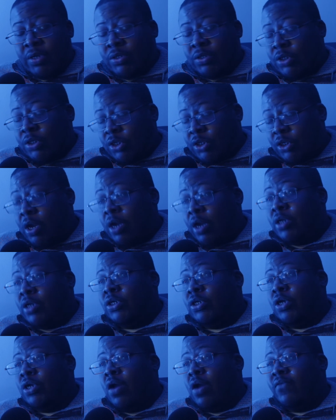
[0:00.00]
John
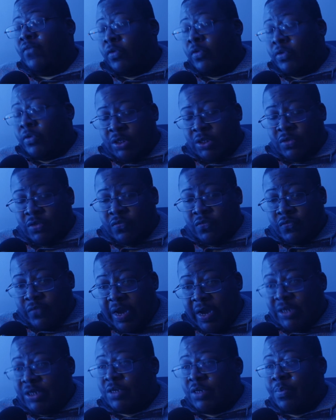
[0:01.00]
John versus
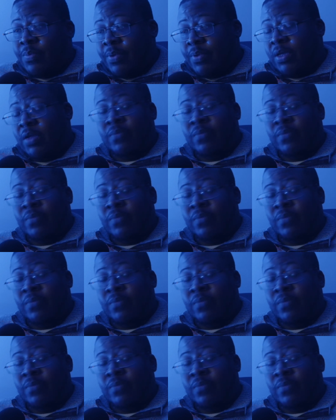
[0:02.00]
Reggie P.